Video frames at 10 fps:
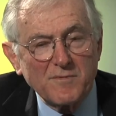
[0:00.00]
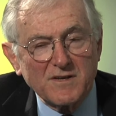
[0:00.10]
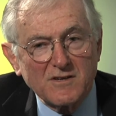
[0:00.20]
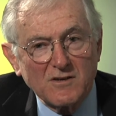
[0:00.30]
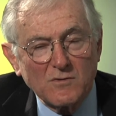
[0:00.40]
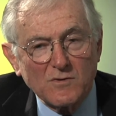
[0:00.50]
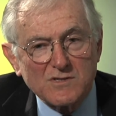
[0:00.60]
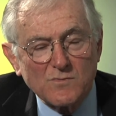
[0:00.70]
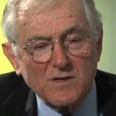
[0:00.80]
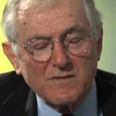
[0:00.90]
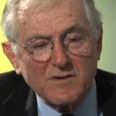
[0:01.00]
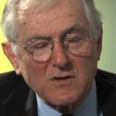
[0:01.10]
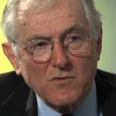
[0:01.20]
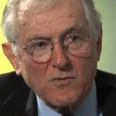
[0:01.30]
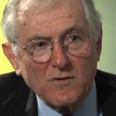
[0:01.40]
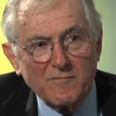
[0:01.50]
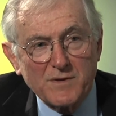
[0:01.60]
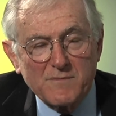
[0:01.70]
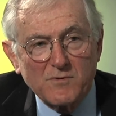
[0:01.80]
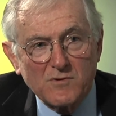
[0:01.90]
McGill was one of a core of
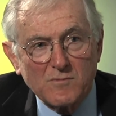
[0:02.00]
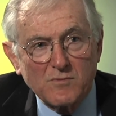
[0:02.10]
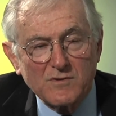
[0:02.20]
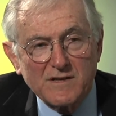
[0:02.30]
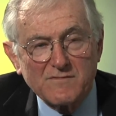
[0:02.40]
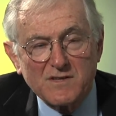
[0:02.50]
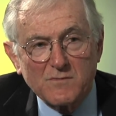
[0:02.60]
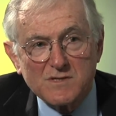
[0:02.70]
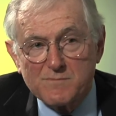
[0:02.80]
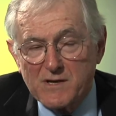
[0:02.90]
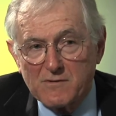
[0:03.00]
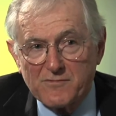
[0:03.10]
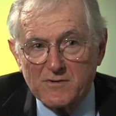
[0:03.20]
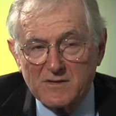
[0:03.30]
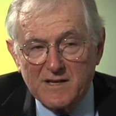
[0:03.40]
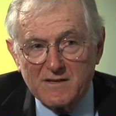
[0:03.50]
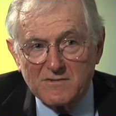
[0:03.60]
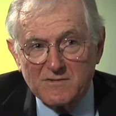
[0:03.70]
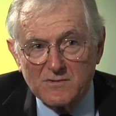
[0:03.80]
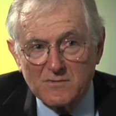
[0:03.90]
people who believed it was better for Atlanta
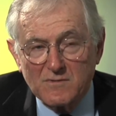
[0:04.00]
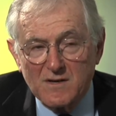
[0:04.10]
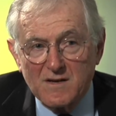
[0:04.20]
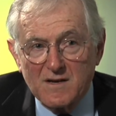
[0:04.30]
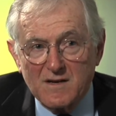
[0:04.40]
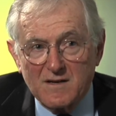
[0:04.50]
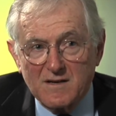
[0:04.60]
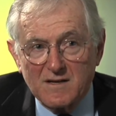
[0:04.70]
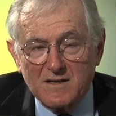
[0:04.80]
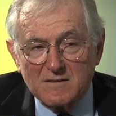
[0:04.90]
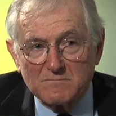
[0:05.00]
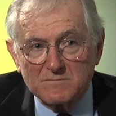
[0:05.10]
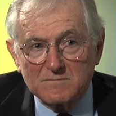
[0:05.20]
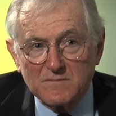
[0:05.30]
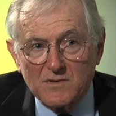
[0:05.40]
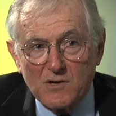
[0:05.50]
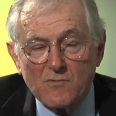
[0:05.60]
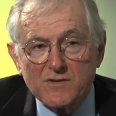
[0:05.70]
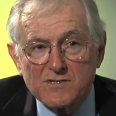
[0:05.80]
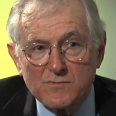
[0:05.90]
to go
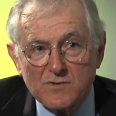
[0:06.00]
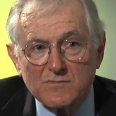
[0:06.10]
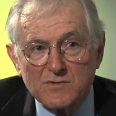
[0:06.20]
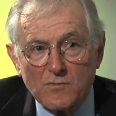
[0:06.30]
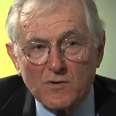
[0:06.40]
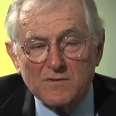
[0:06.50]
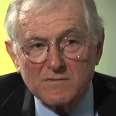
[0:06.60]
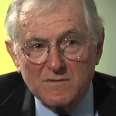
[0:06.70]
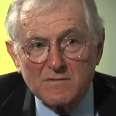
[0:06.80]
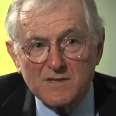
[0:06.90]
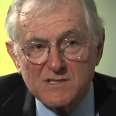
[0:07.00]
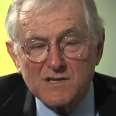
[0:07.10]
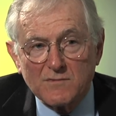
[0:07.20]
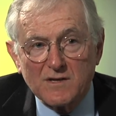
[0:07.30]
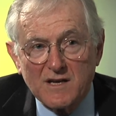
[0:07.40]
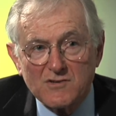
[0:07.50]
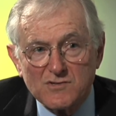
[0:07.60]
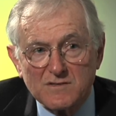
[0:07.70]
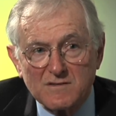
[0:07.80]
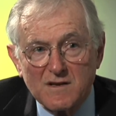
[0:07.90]
this route toward
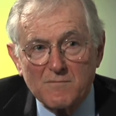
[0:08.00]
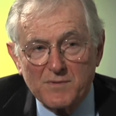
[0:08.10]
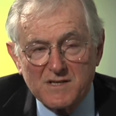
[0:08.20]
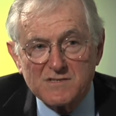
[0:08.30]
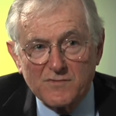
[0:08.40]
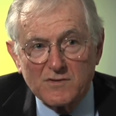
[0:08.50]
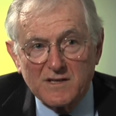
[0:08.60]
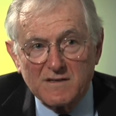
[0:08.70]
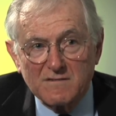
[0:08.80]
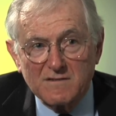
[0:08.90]
desegregation peacefully